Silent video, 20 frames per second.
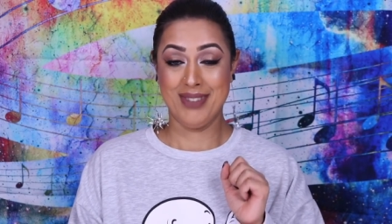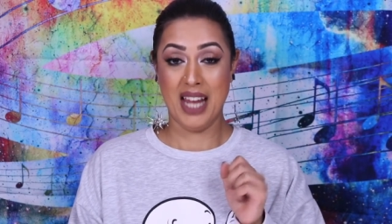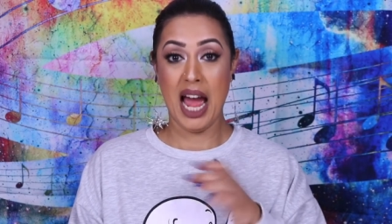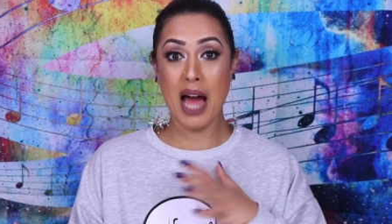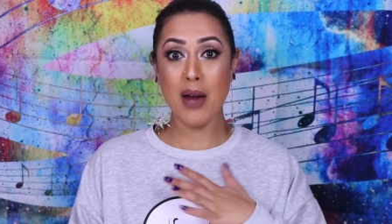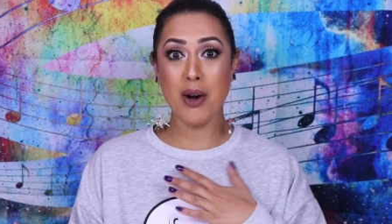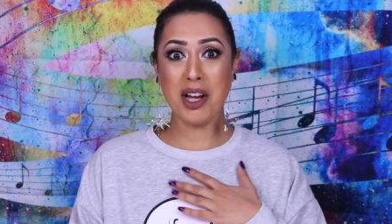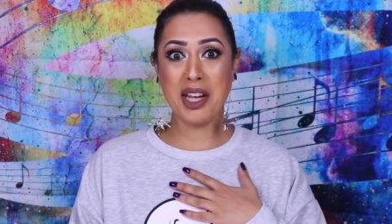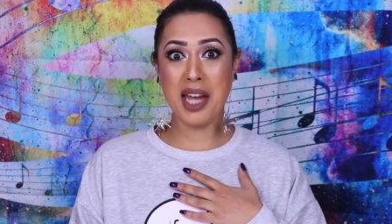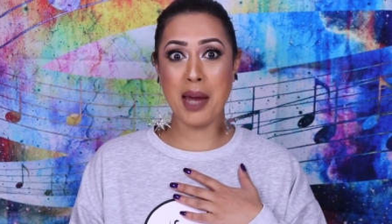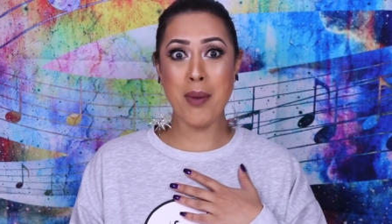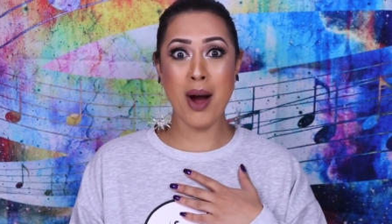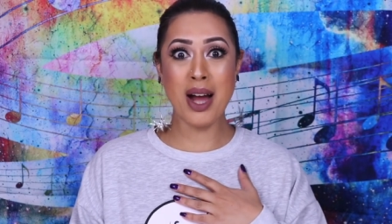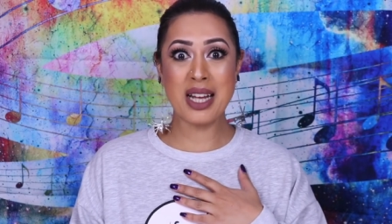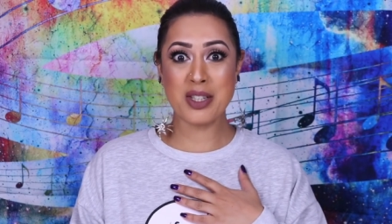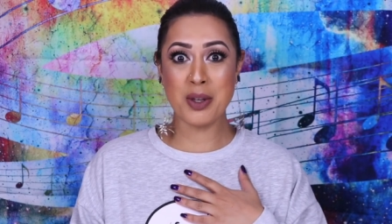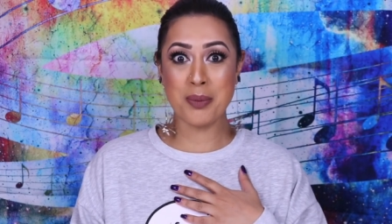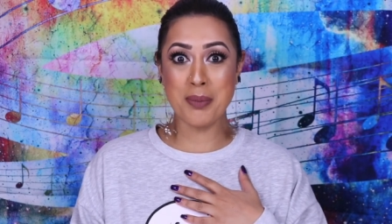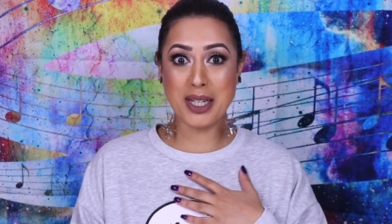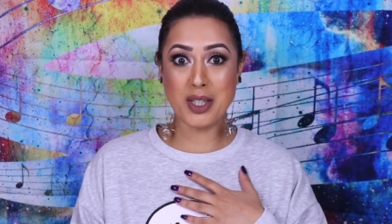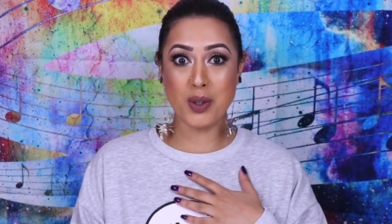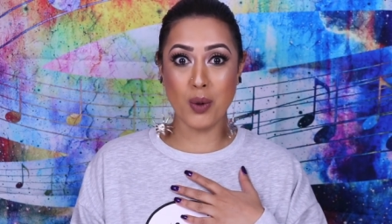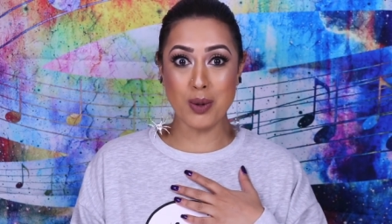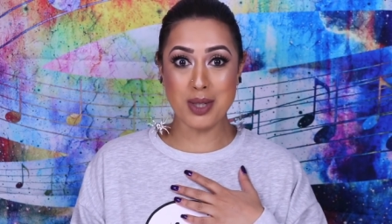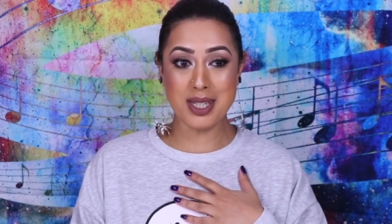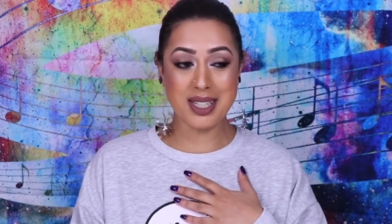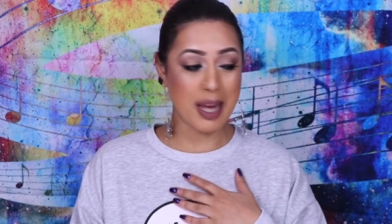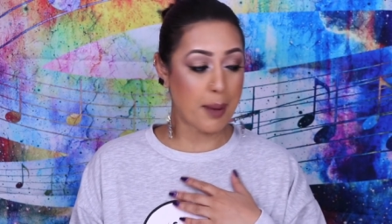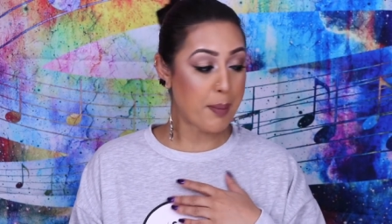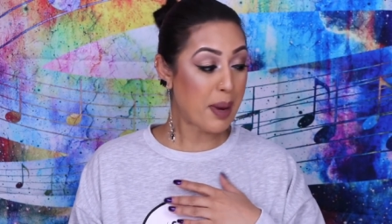How lucky am I? It's on my
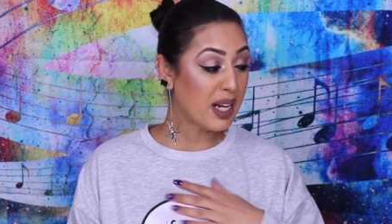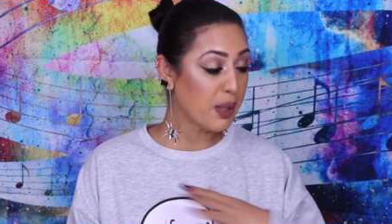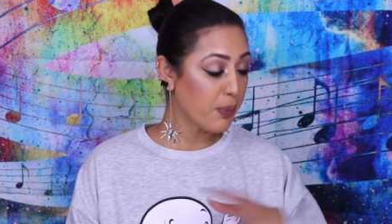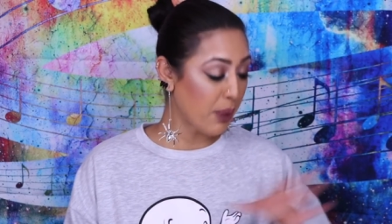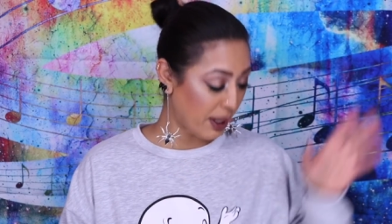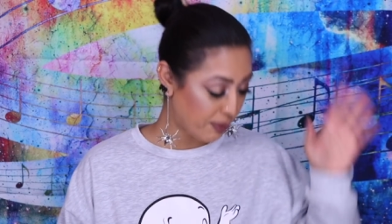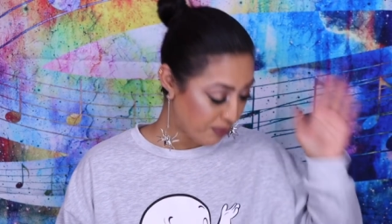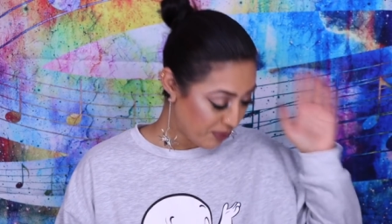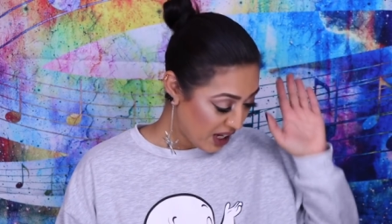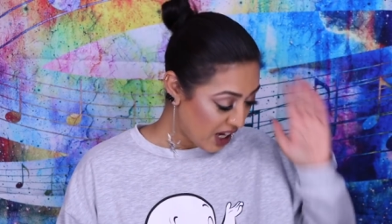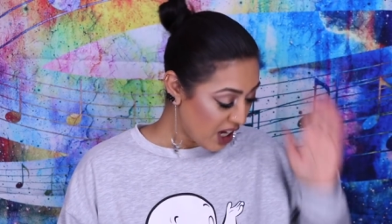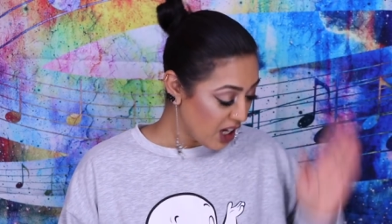doorstep. Anyway,